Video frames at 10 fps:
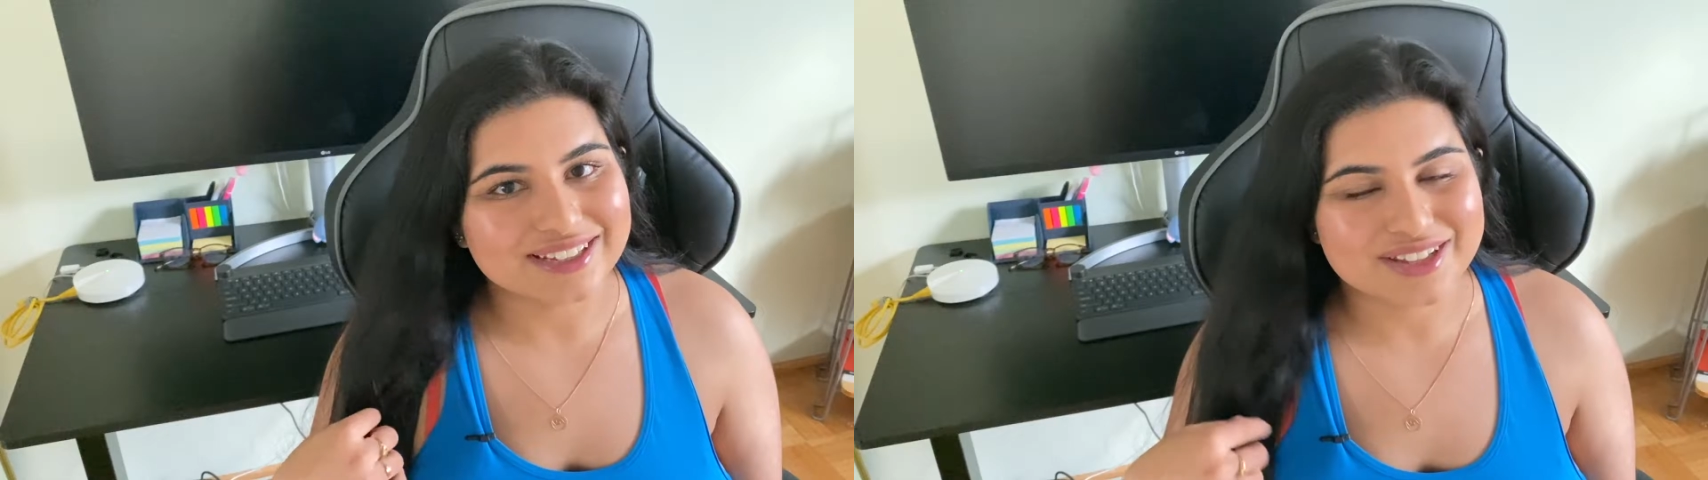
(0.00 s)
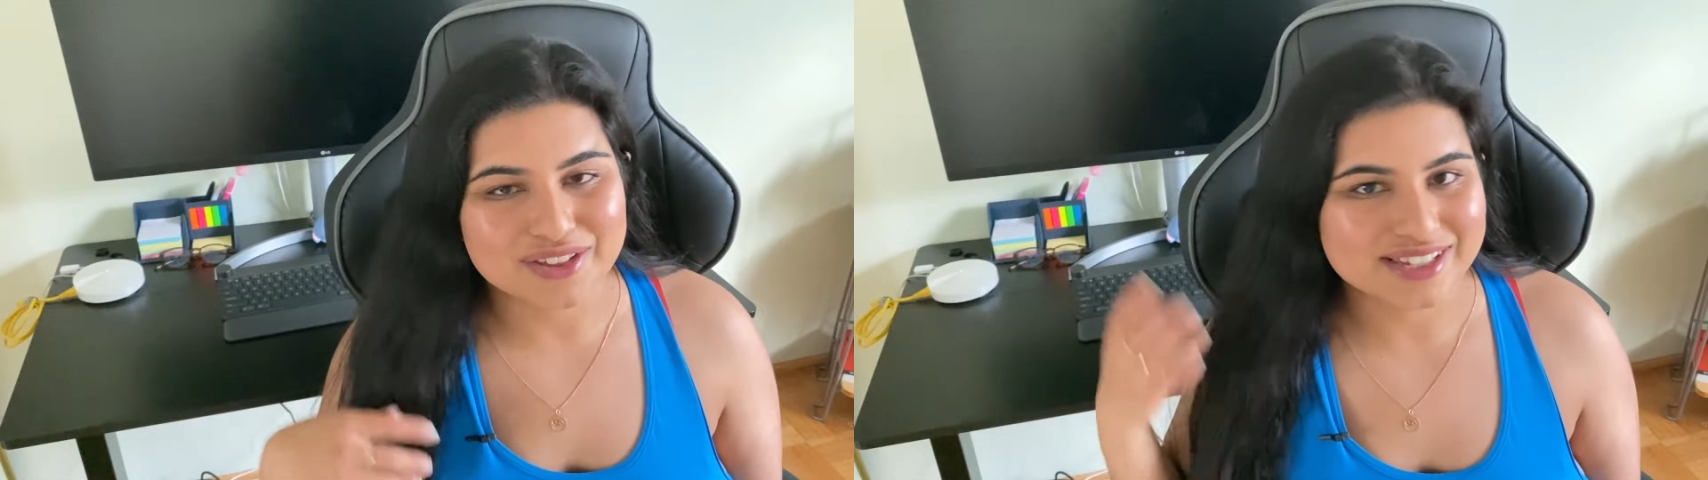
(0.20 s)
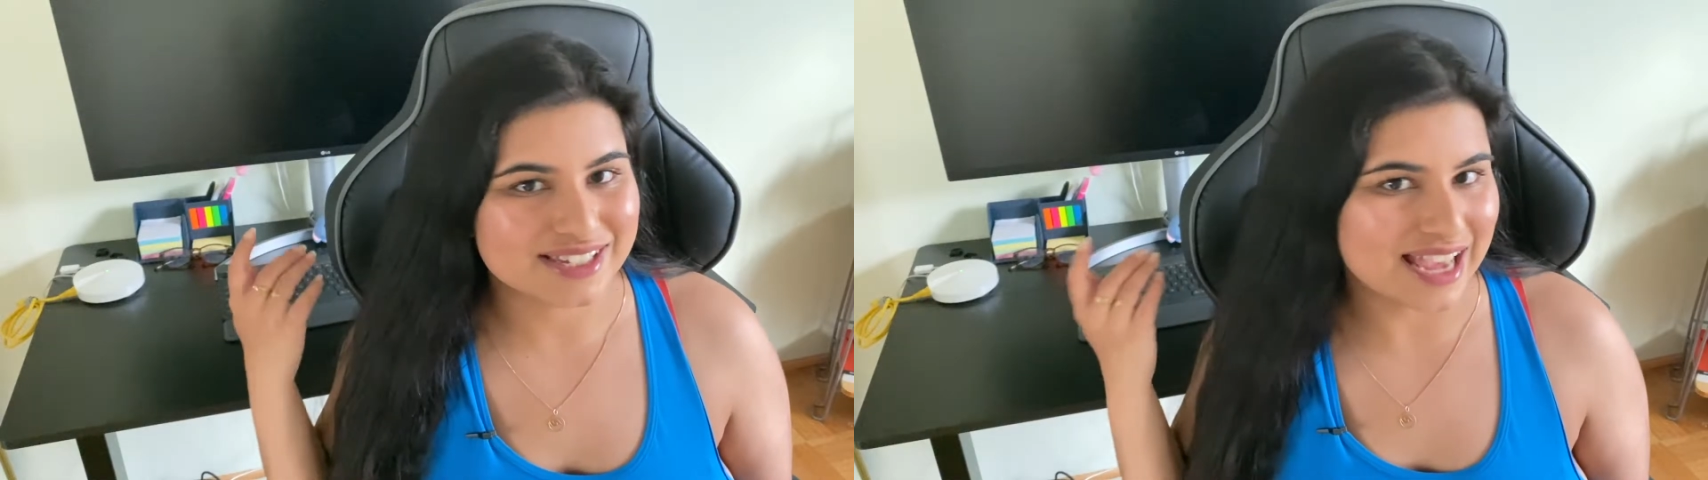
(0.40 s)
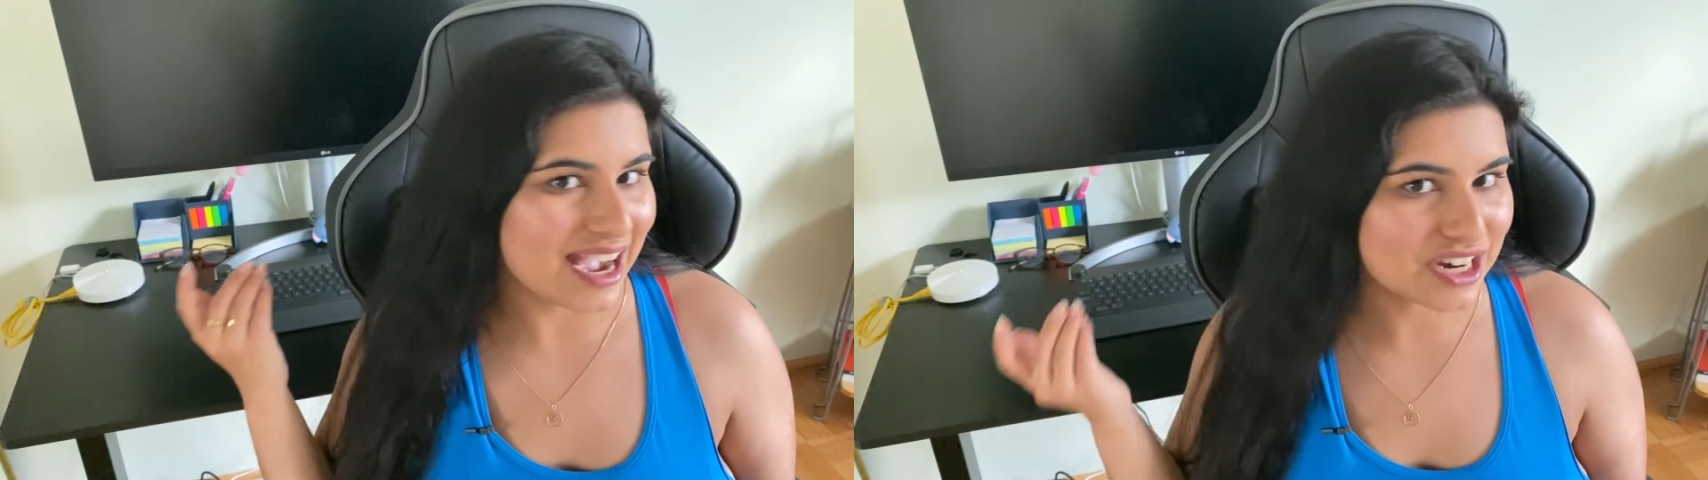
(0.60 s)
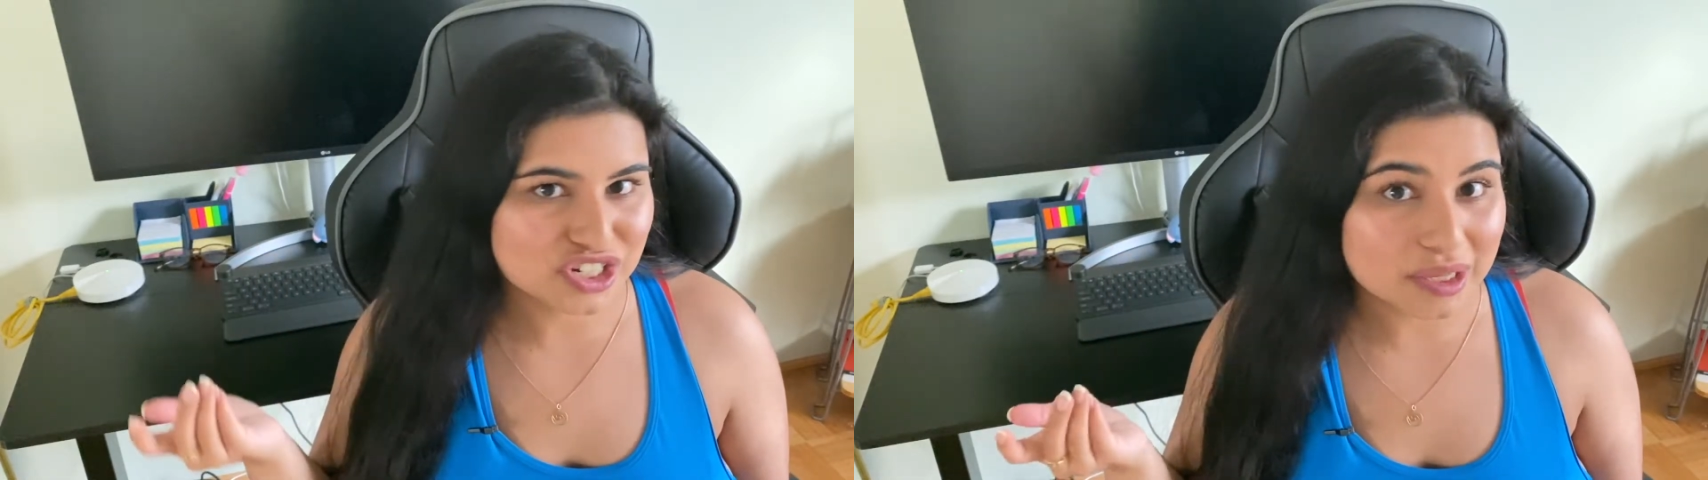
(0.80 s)
So this is
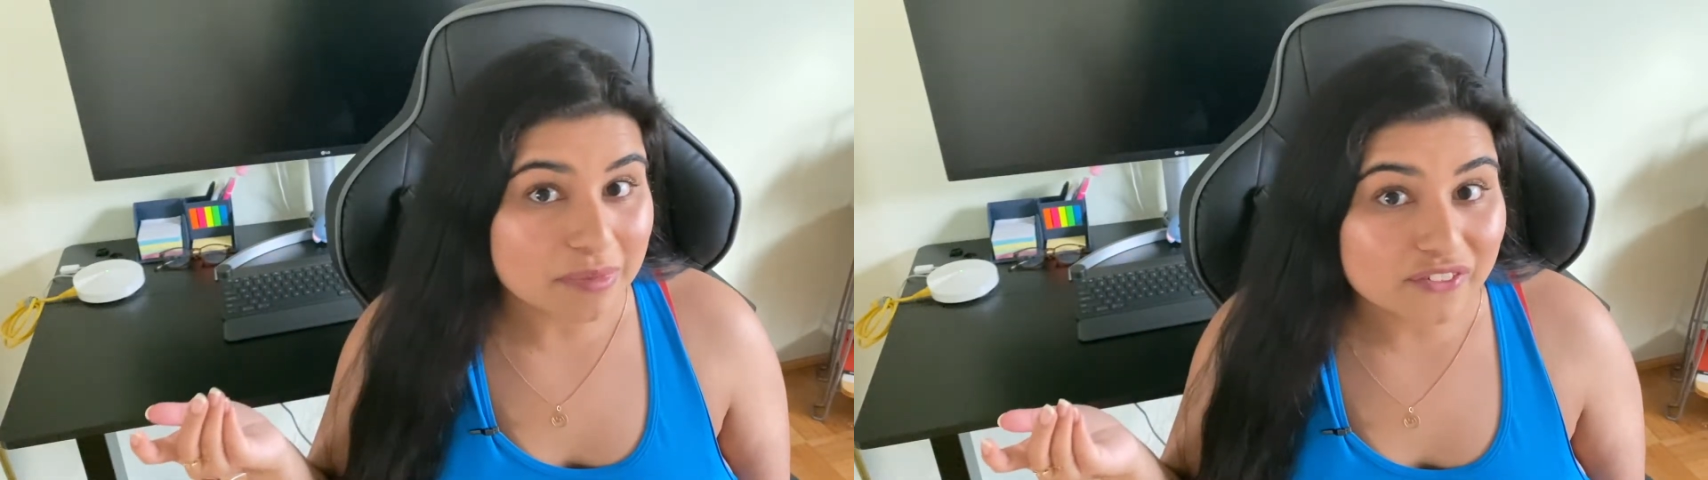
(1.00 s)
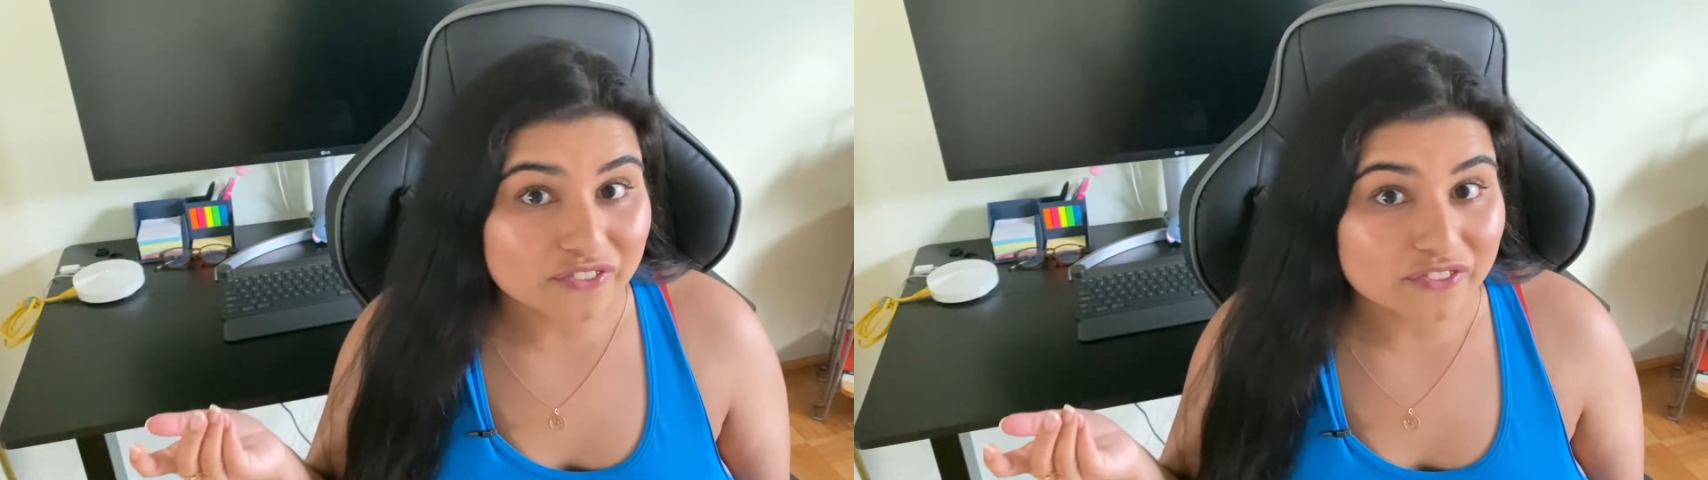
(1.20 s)
actually my